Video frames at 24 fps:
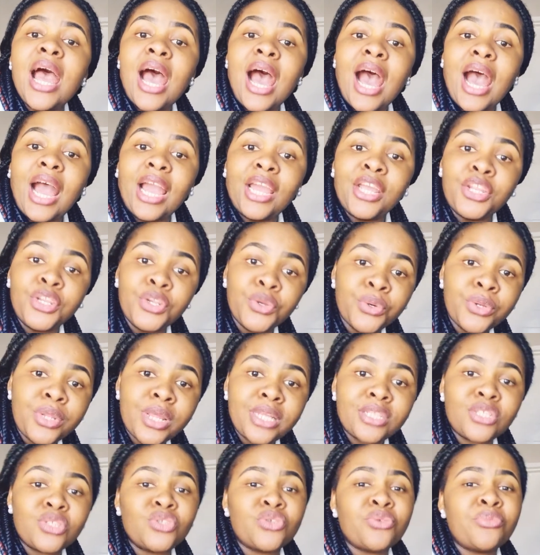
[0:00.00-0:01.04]
I know
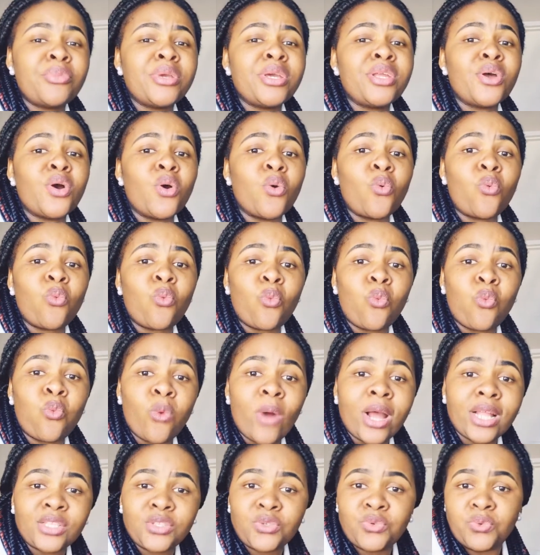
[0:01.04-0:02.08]
that no matter
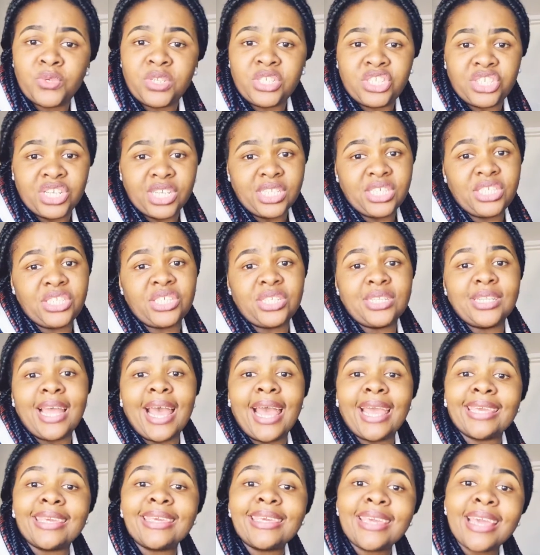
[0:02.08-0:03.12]
what rejection
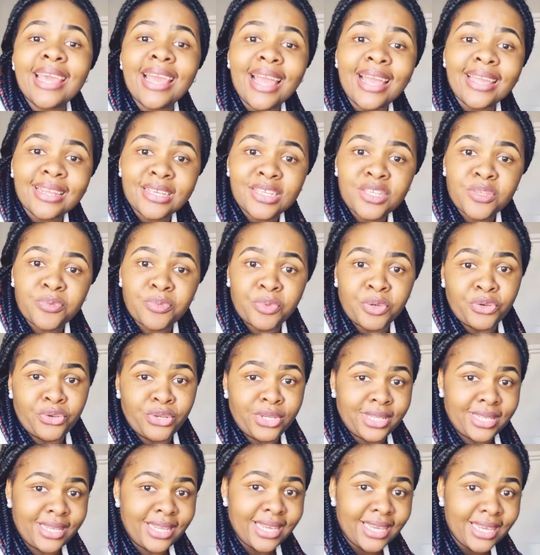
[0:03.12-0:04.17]
I can
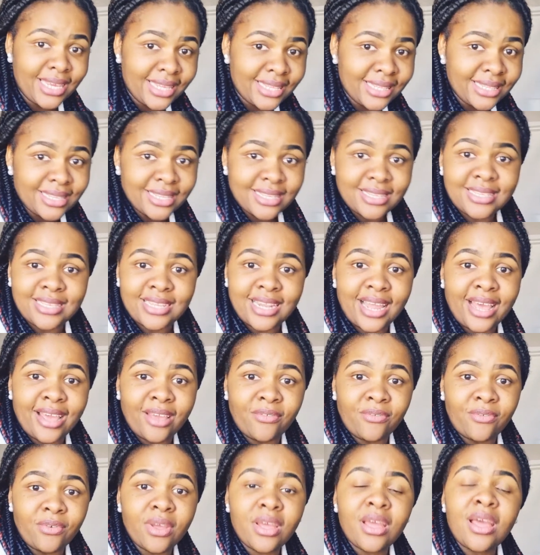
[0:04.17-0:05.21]
experience in this
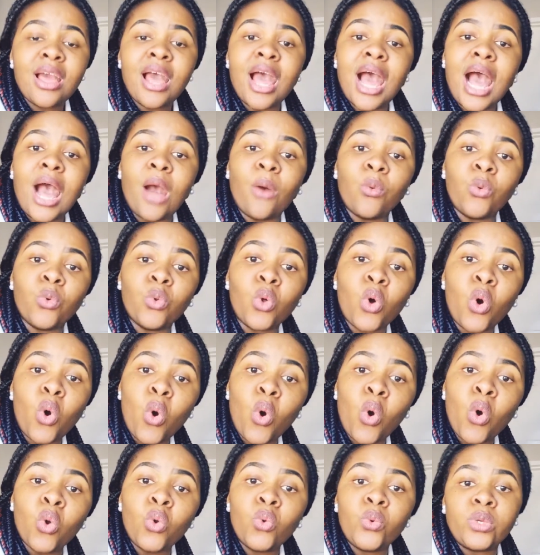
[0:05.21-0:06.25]
life, I will
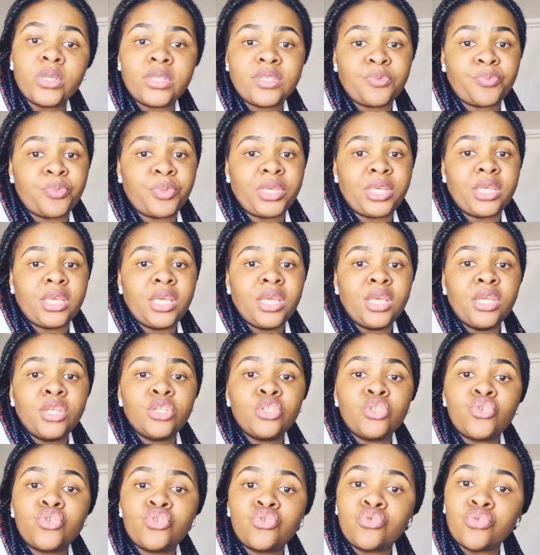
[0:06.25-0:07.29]
always be
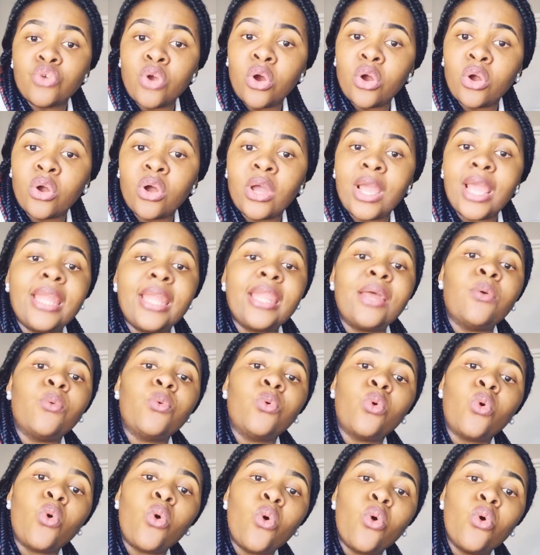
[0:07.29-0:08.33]
stronger, I
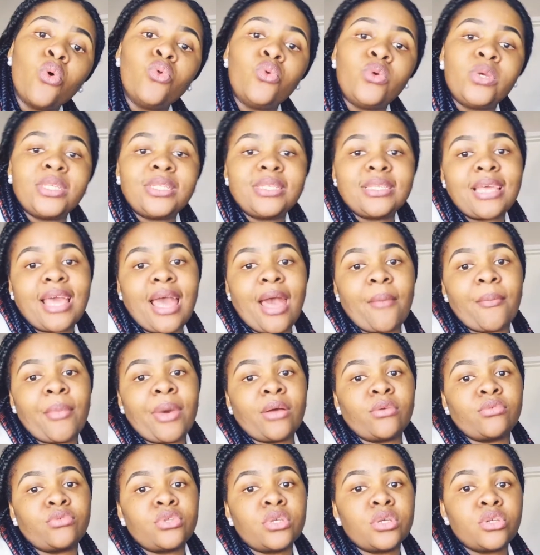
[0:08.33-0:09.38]
will always come
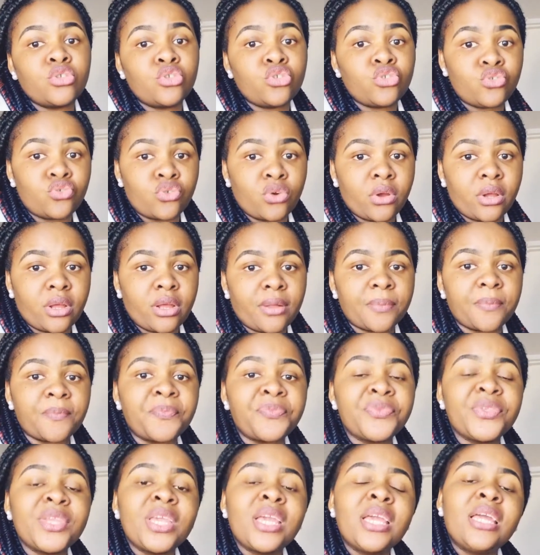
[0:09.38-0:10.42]
out stronger.
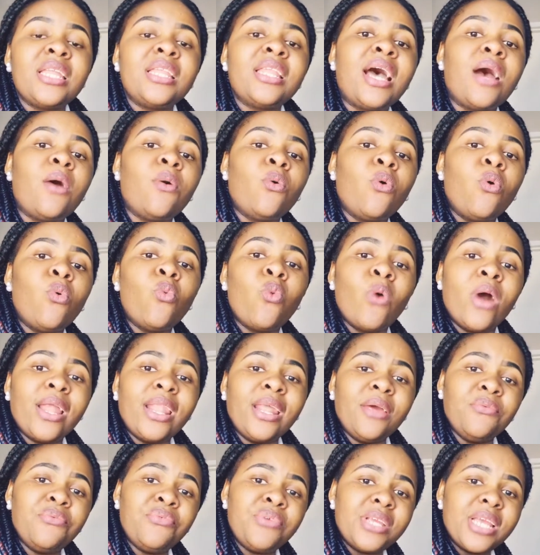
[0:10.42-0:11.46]
Now, what
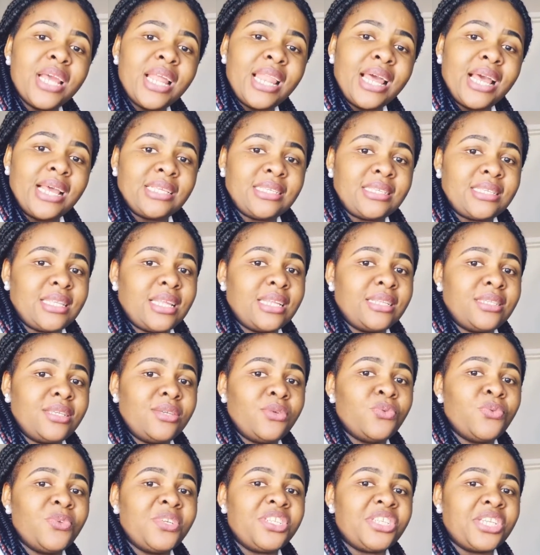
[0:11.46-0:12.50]
I realized that
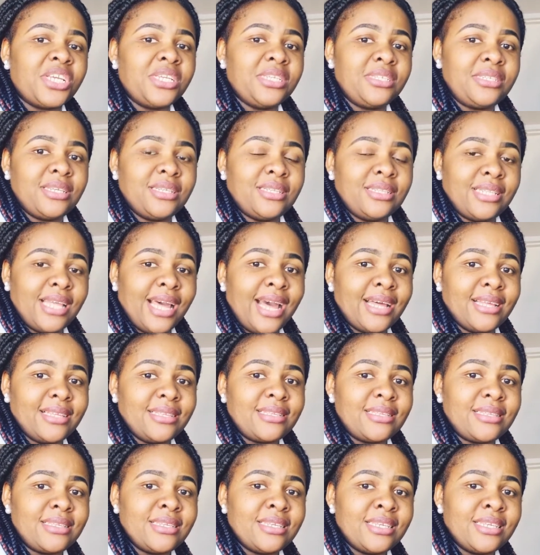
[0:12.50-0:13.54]
rejection
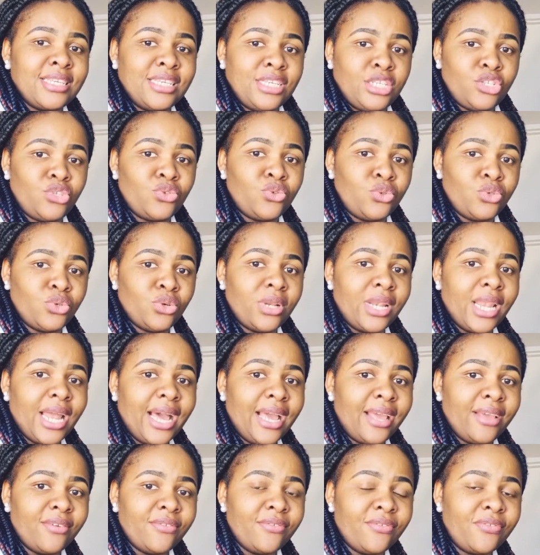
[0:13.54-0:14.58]
does into your
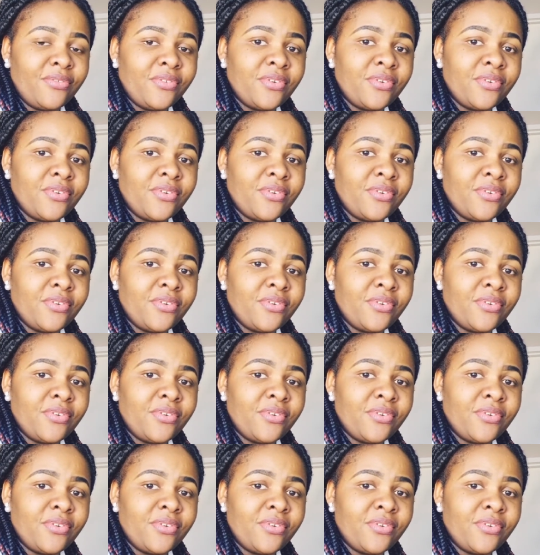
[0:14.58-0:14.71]
life,